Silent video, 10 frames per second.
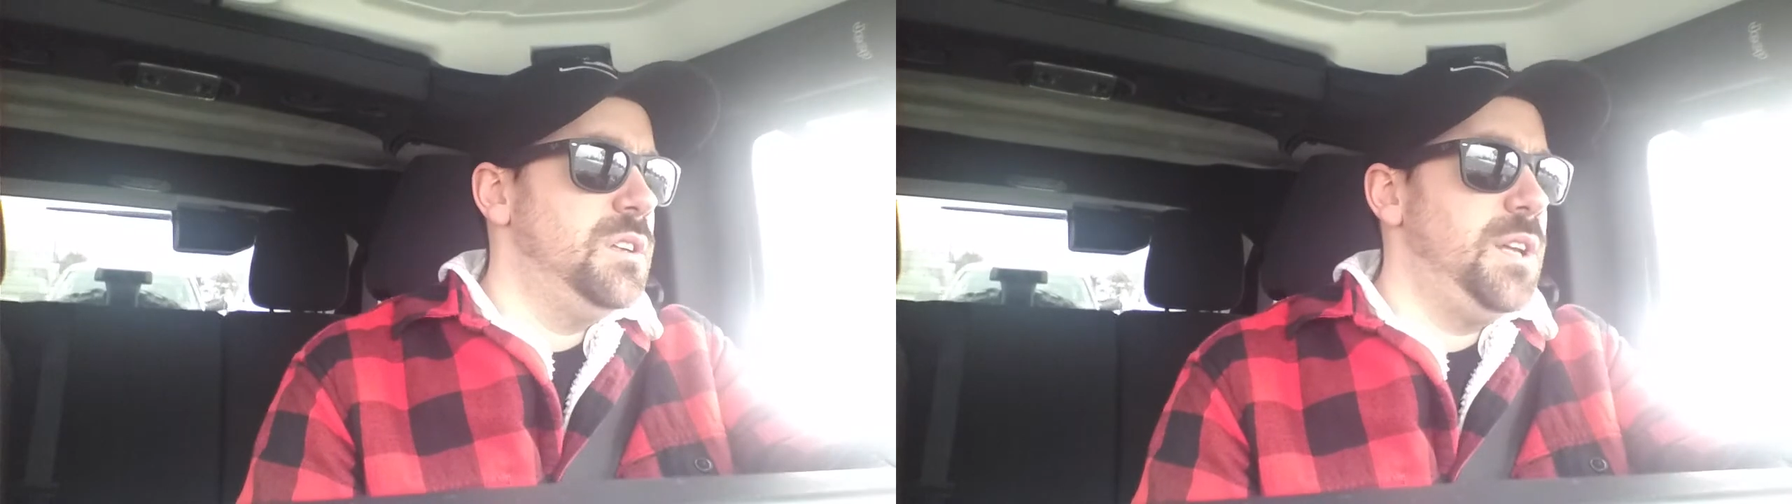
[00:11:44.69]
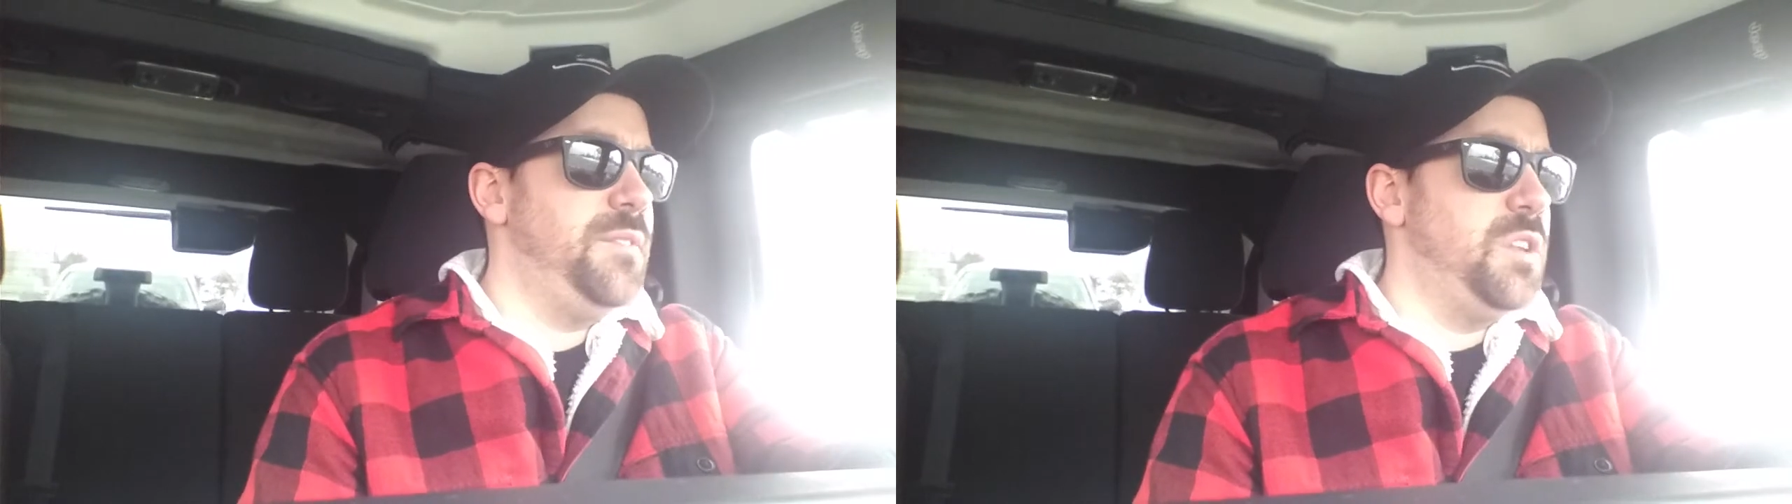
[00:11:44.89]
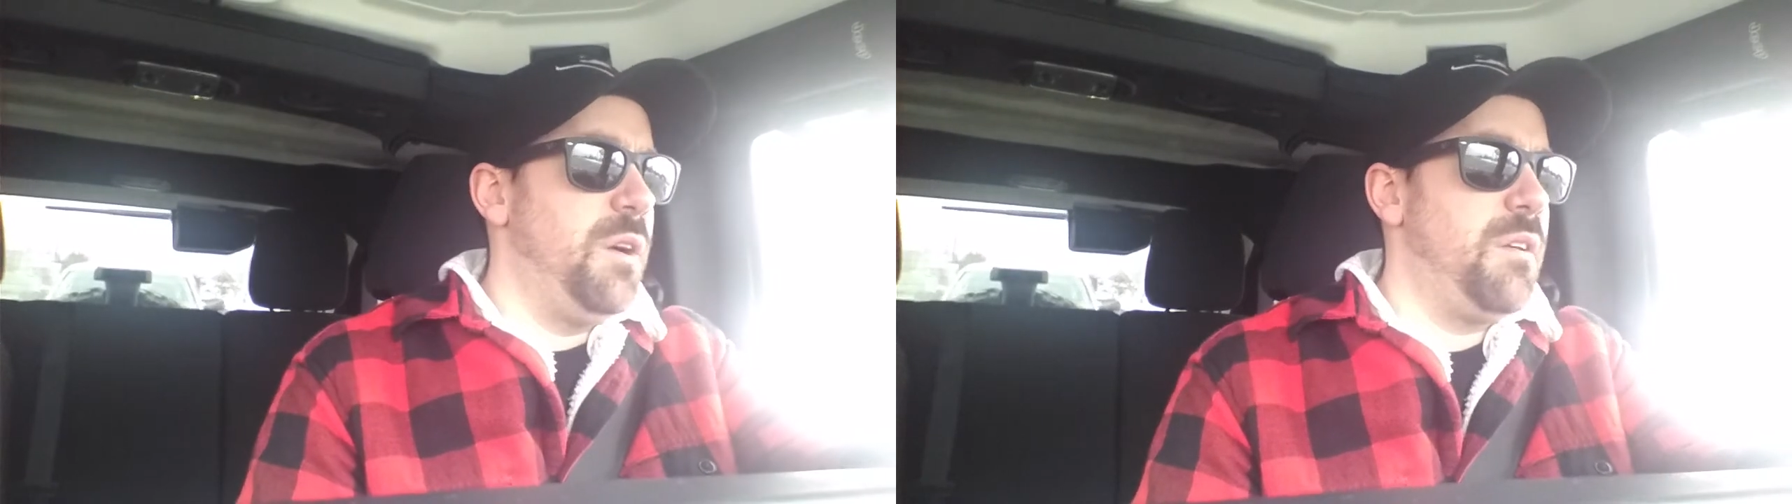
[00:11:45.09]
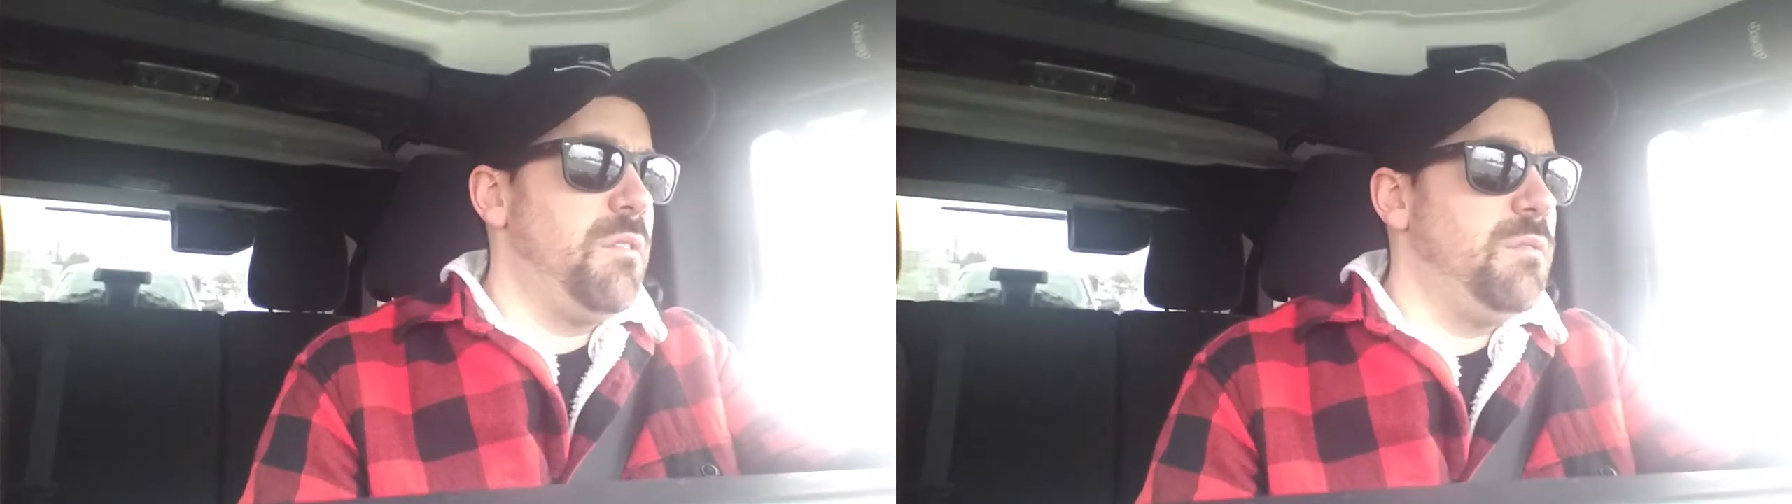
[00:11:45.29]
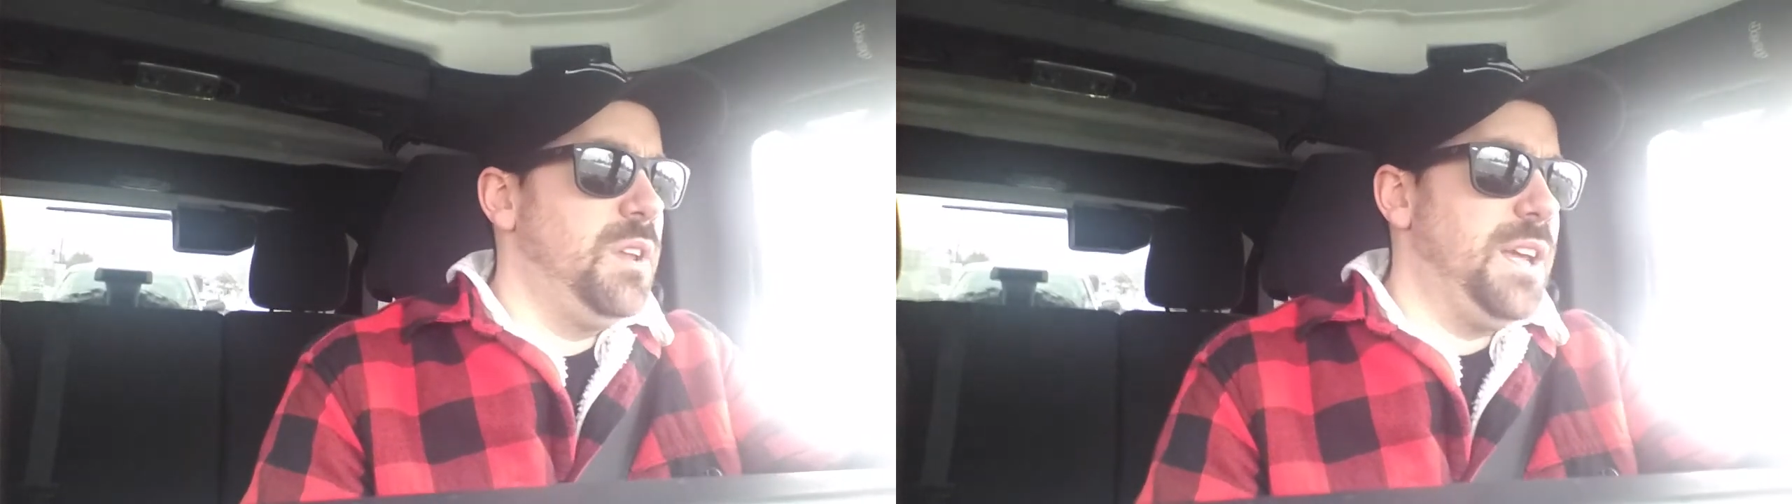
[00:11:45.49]
even though I
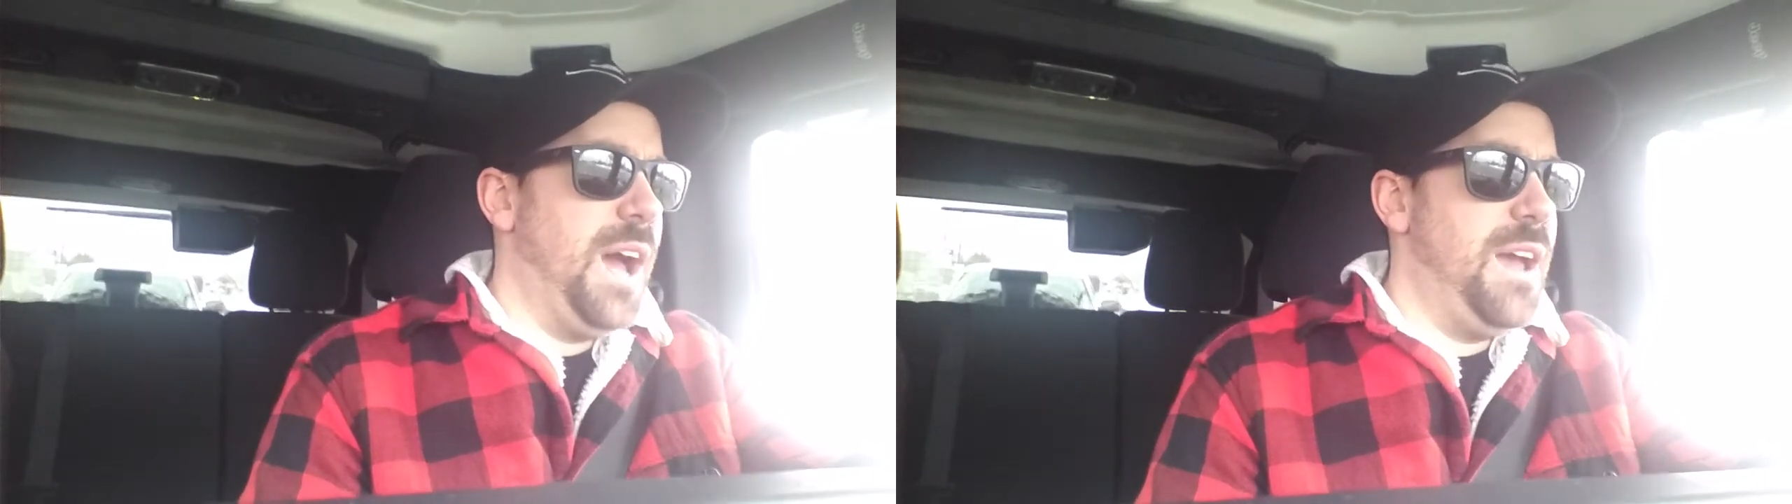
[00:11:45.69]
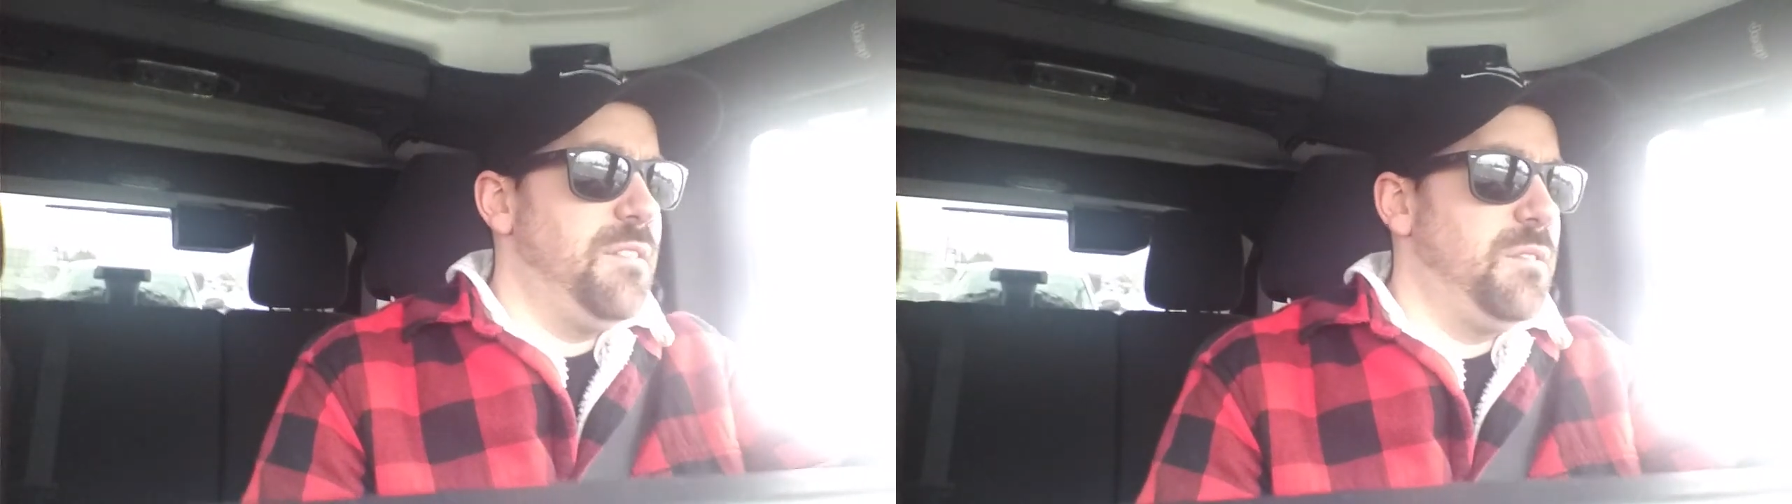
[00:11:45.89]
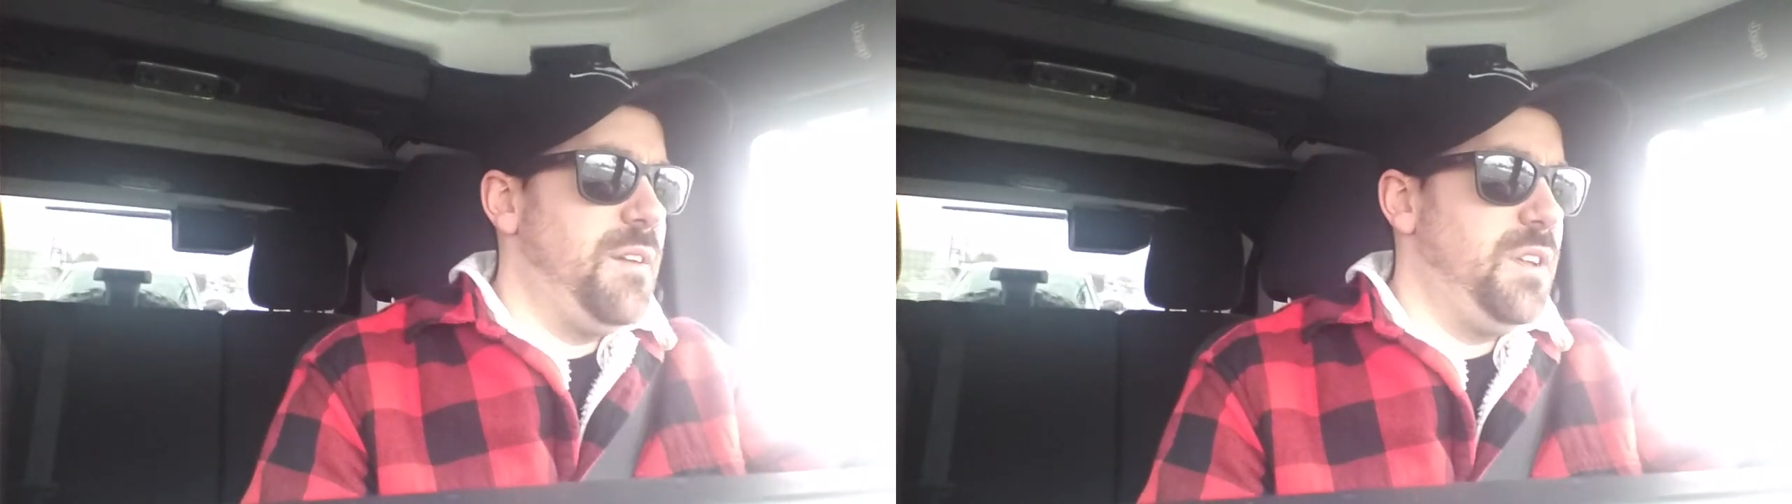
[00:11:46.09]
don't have